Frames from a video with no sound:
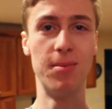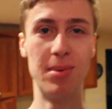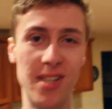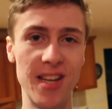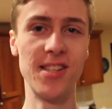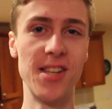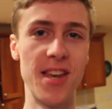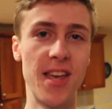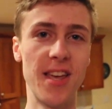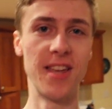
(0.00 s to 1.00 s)
But today's the
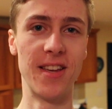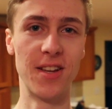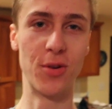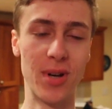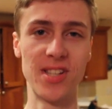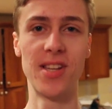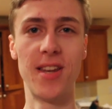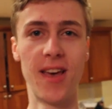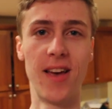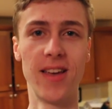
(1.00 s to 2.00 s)
day.
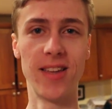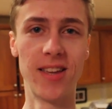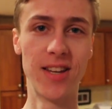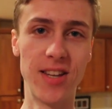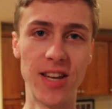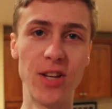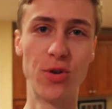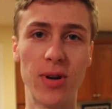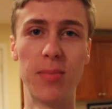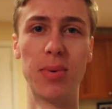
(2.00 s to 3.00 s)
Grayson and I, day
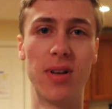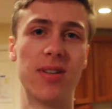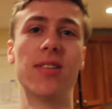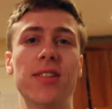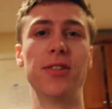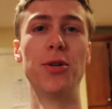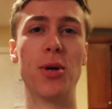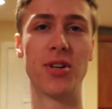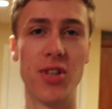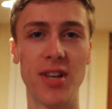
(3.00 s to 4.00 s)
trip, New
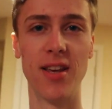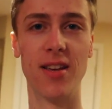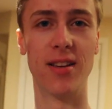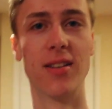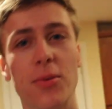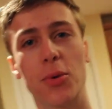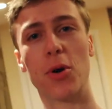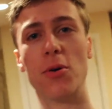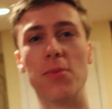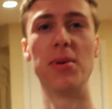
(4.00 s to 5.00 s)
York City. We're
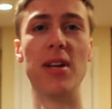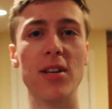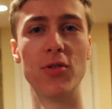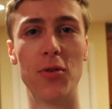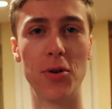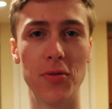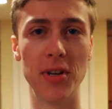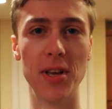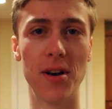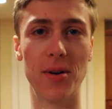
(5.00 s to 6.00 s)
going to B&H Photo
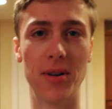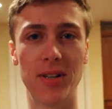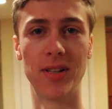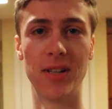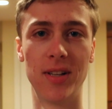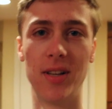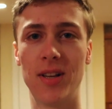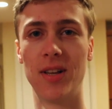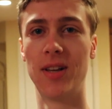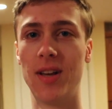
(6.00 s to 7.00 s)
Video.
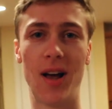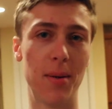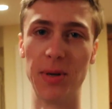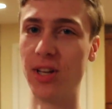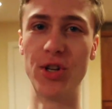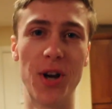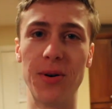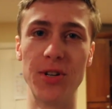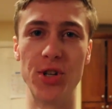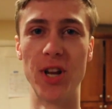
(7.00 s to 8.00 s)
I'm gonna get
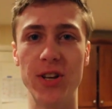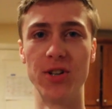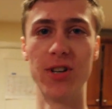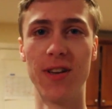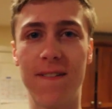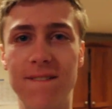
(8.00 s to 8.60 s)
showered and changed.